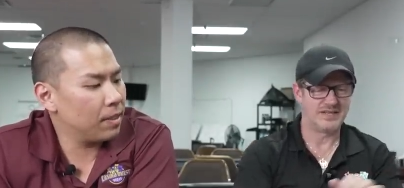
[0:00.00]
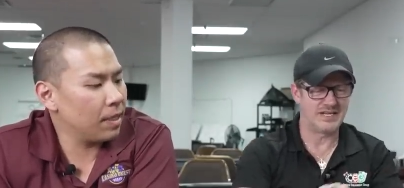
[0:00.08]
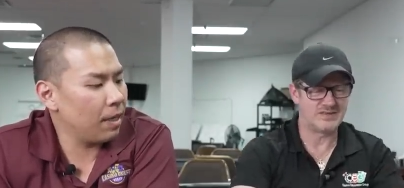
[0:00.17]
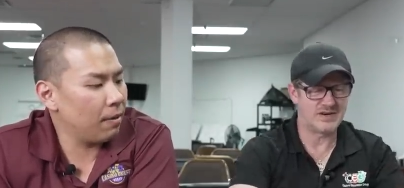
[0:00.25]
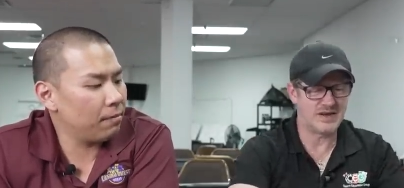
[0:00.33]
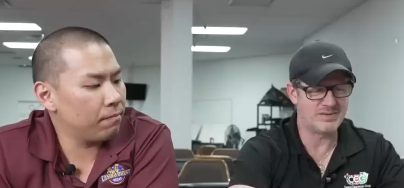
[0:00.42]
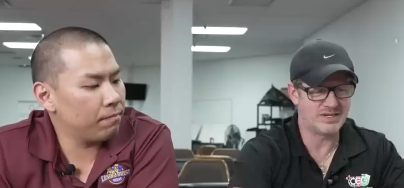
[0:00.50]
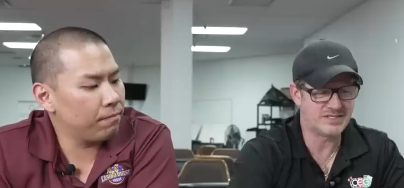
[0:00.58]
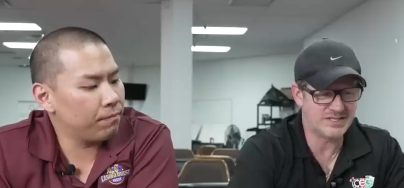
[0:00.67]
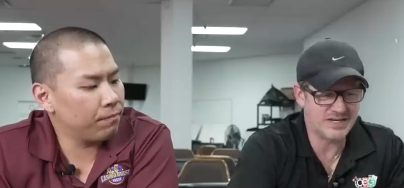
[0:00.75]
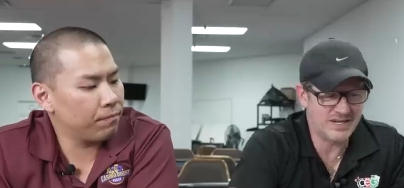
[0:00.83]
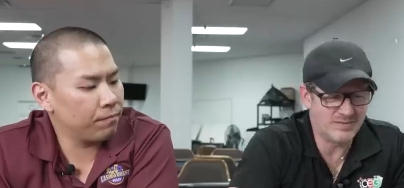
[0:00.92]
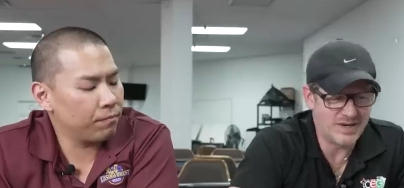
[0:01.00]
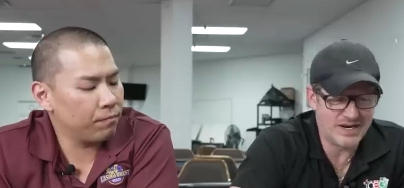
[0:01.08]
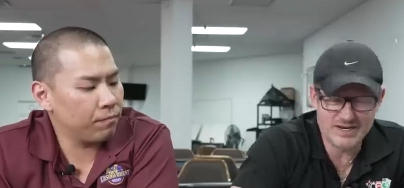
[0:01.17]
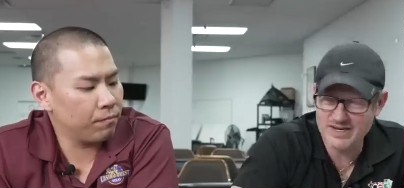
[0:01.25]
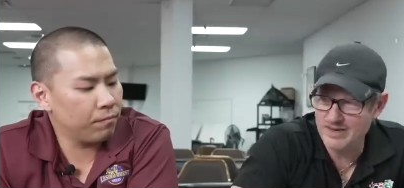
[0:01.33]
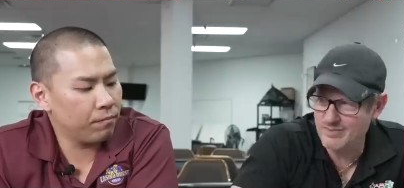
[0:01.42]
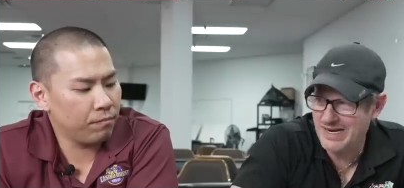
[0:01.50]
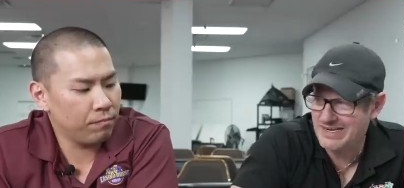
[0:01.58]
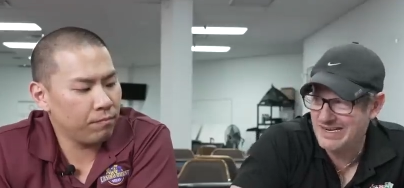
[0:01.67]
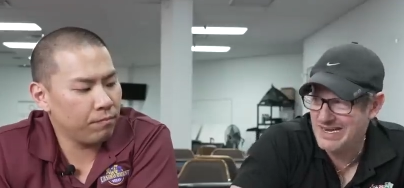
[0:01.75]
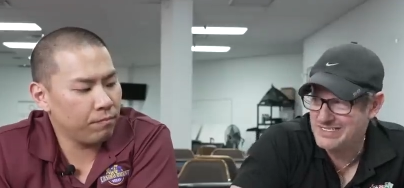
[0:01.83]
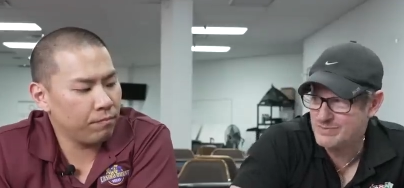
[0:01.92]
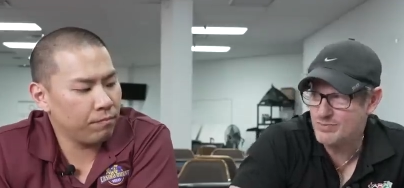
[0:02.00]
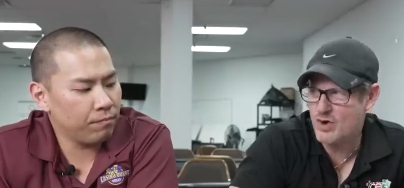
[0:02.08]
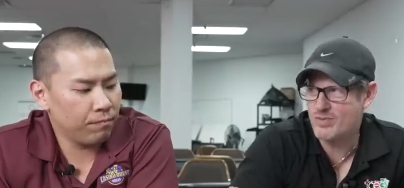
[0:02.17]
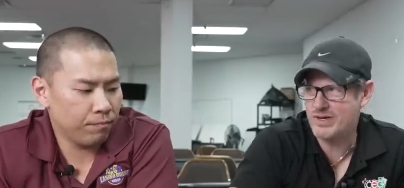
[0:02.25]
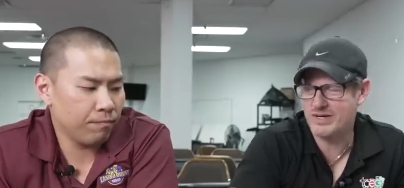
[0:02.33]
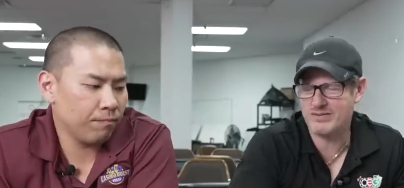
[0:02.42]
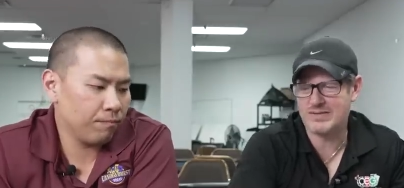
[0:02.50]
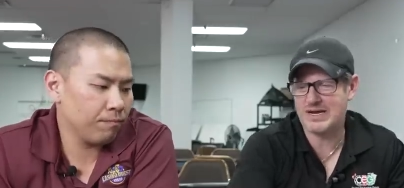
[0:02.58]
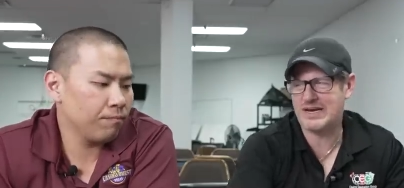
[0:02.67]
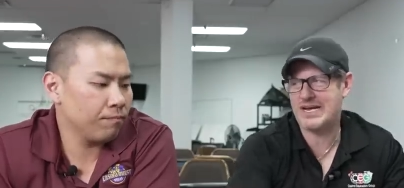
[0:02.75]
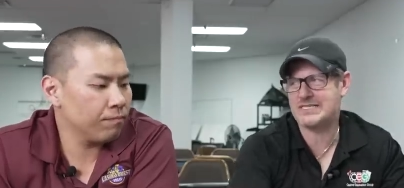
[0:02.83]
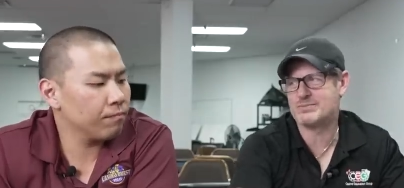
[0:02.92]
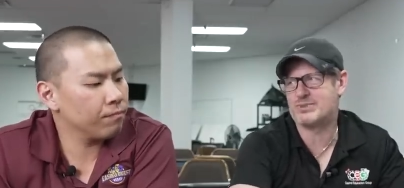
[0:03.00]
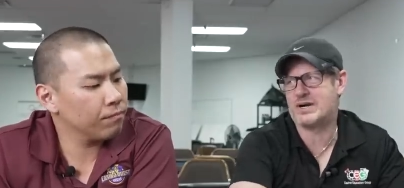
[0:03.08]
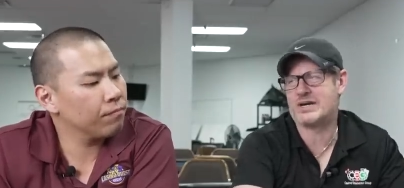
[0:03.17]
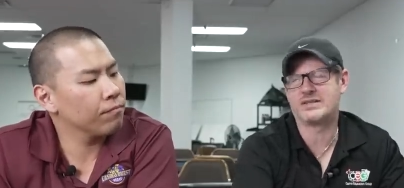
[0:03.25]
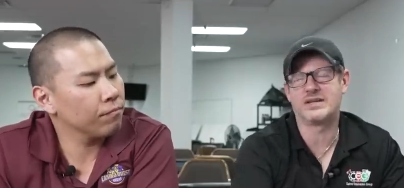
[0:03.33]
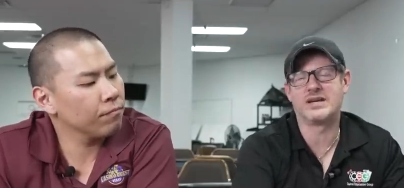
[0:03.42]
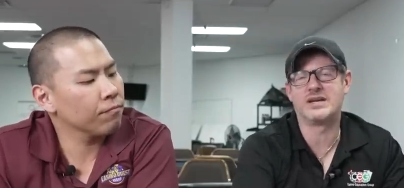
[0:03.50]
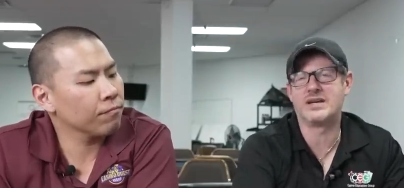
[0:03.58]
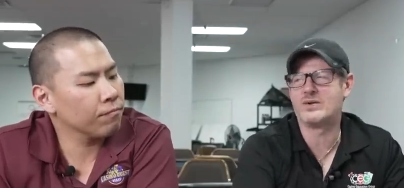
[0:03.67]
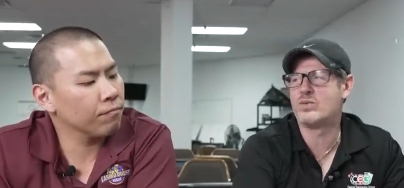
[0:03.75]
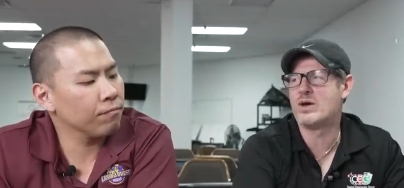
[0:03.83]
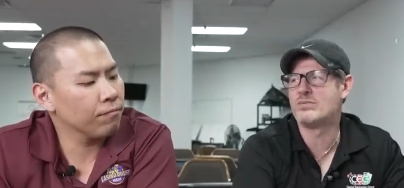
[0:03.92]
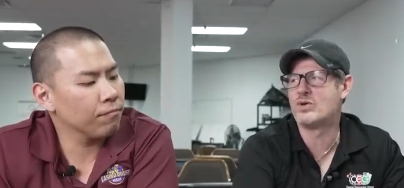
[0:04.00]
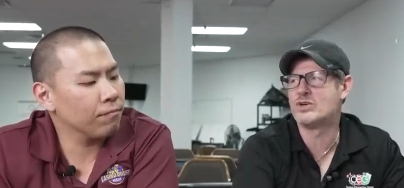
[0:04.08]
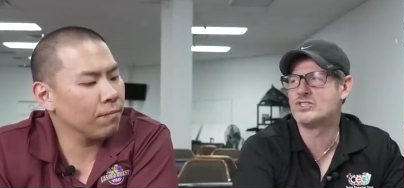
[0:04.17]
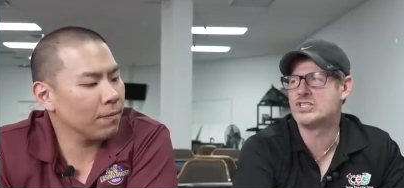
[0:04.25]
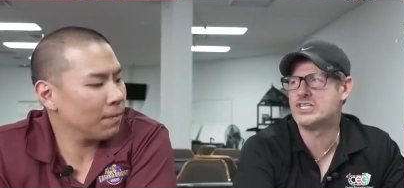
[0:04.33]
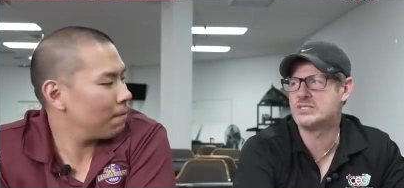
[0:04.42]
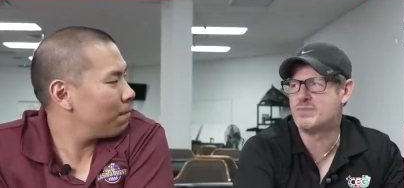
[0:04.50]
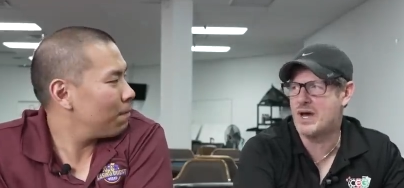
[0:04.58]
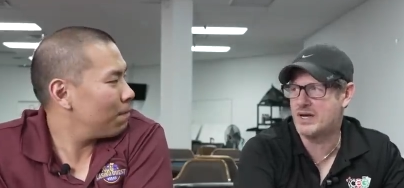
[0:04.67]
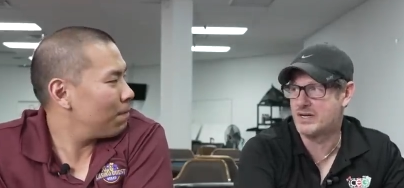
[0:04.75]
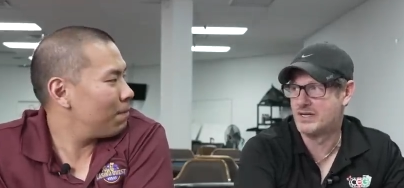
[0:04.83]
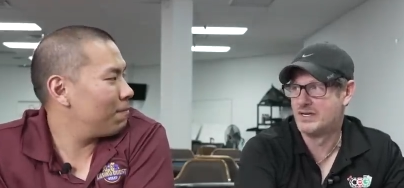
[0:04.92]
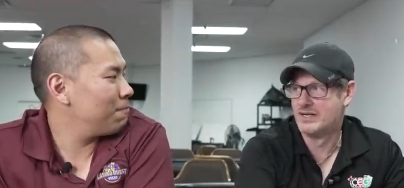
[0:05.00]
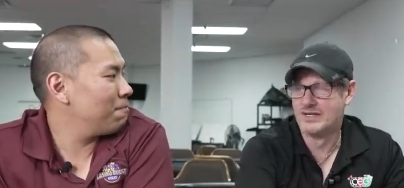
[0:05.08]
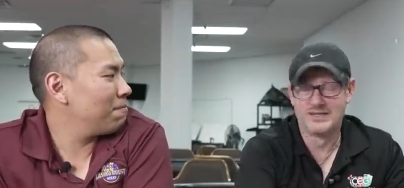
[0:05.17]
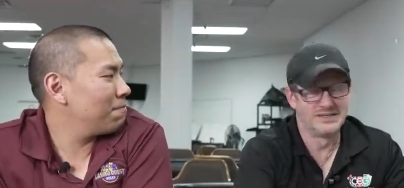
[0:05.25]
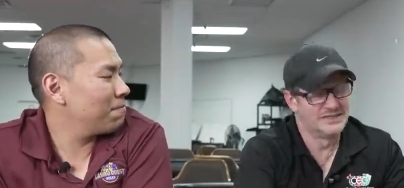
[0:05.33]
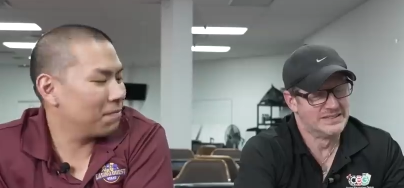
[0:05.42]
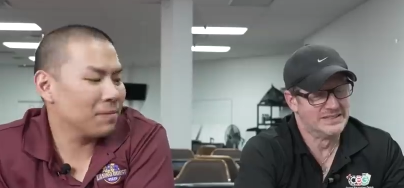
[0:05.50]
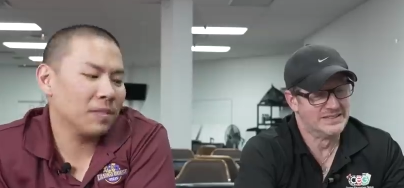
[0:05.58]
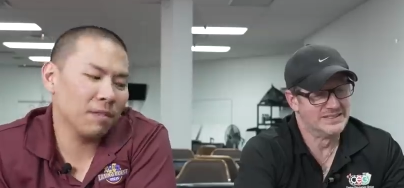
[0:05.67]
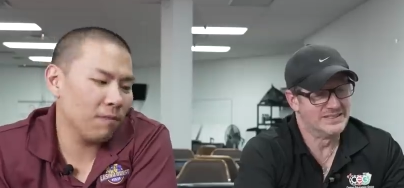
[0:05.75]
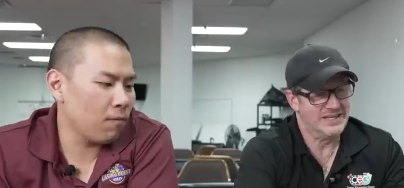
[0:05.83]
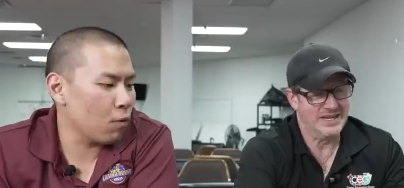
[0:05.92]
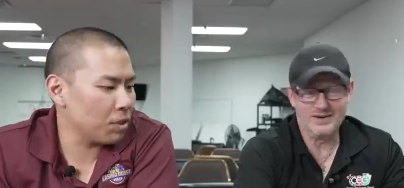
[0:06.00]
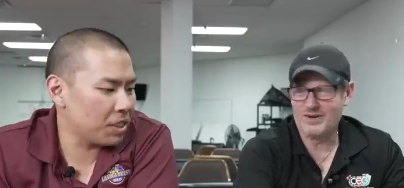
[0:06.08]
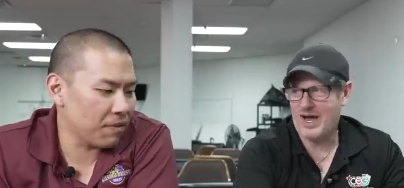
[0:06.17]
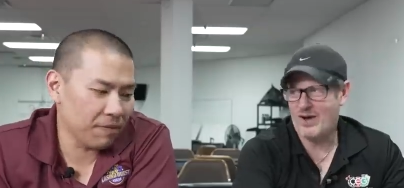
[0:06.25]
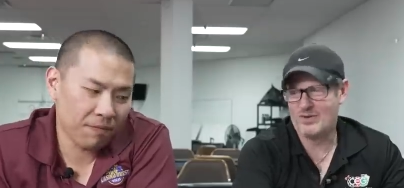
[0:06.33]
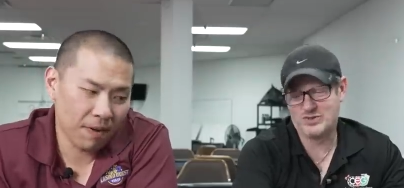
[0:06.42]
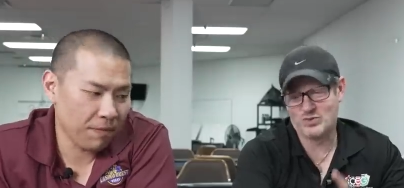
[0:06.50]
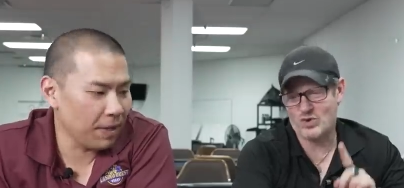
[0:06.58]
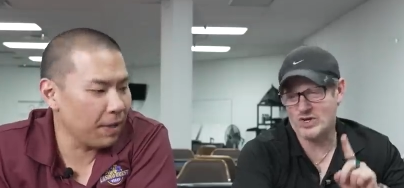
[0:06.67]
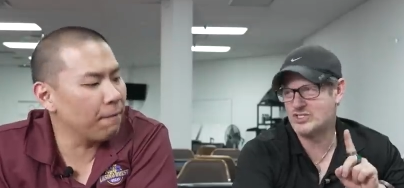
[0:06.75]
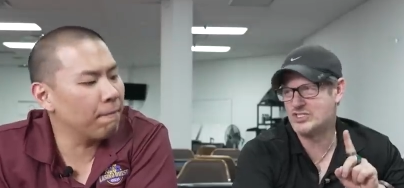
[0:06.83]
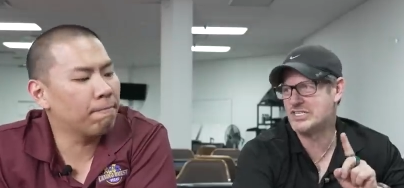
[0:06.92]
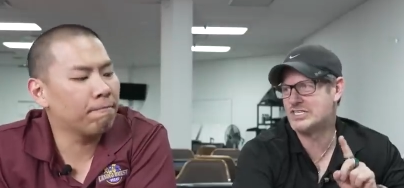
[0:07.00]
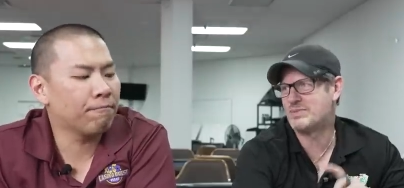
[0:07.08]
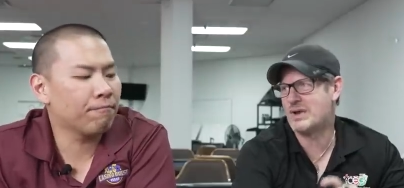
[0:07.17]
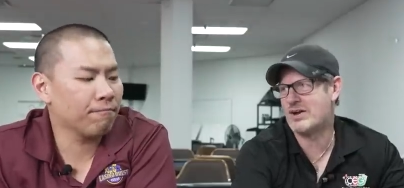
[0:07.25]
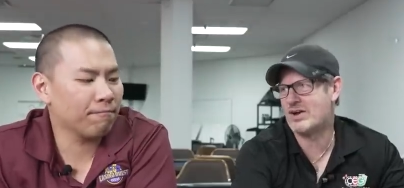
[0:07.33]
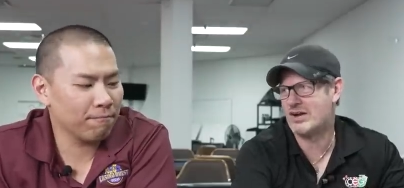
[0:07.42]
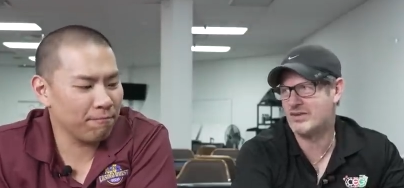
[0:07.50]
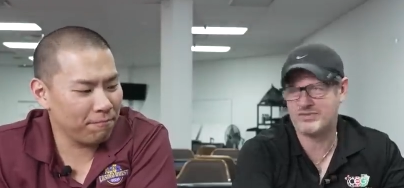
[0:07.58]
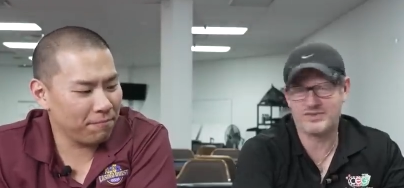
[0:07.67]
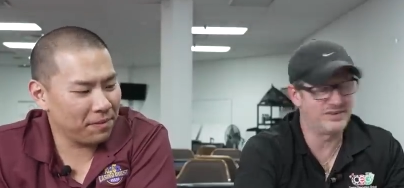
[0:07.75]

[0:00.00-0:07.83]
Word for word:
Speaker 1: That's yeah. what I'm gonna say on my uh, my last moment, my last breath. I needed one more G spot.
Speaker 2: Four I was one
Speaker 1: G spot off.